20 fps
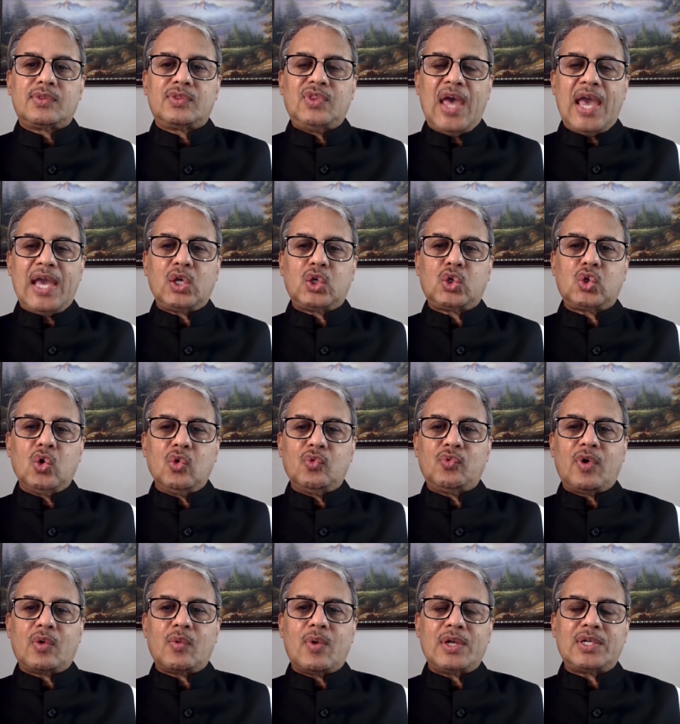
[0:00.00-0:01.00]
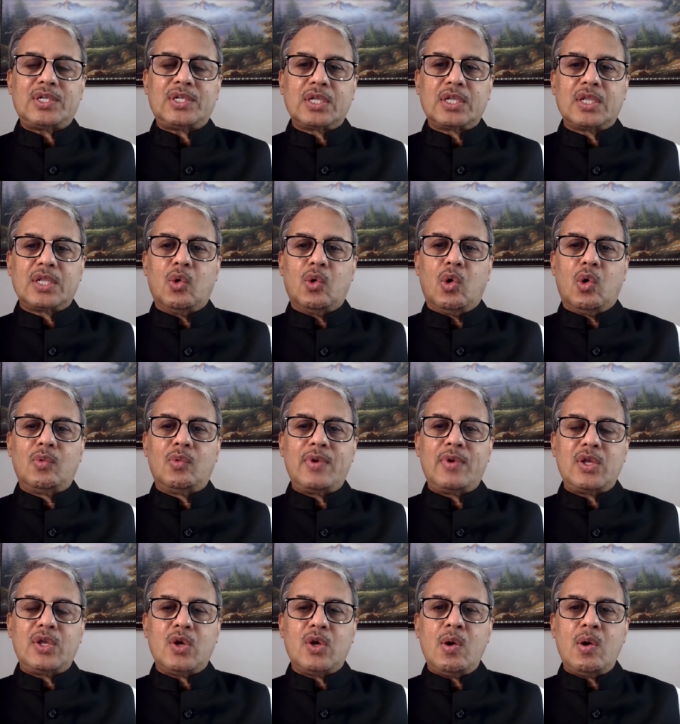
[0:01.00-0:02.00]
Thank you for watching the whole
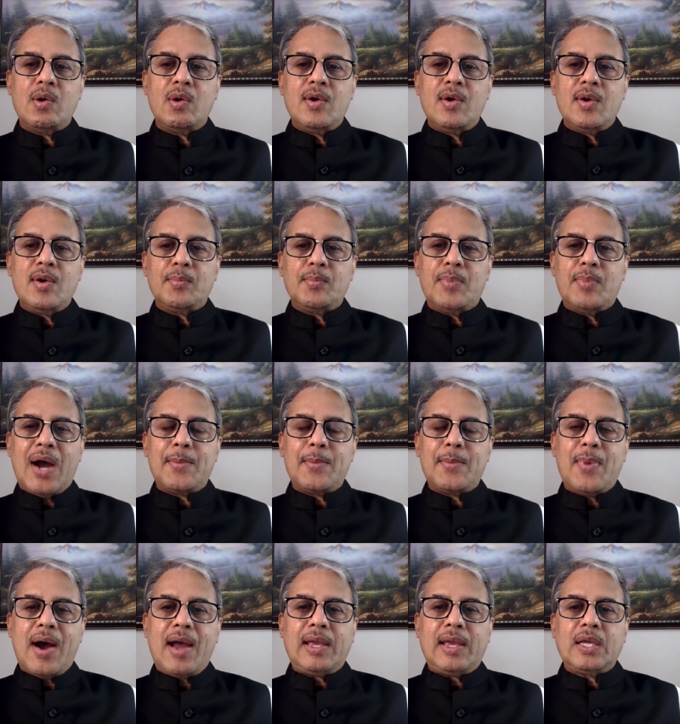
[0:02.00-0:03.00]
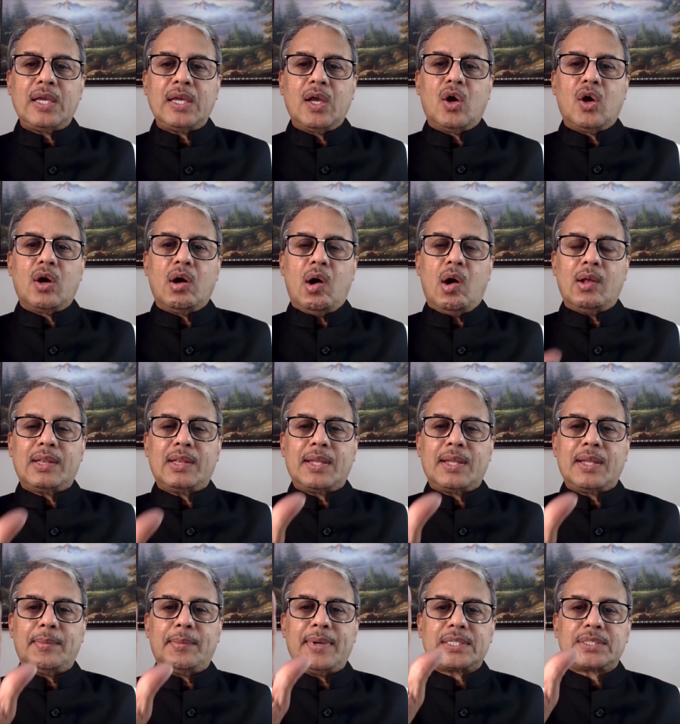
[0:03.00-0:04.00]
video. Bye bye. All the
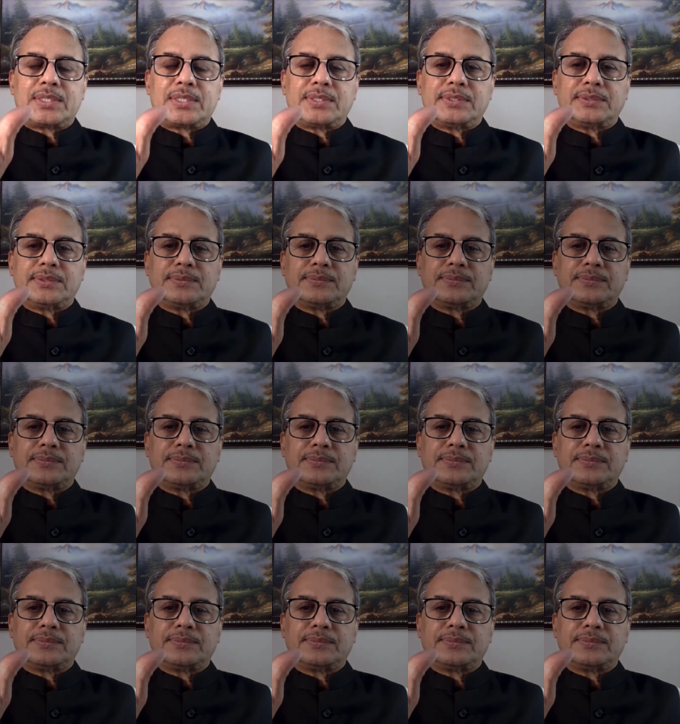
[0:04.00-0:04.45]
best.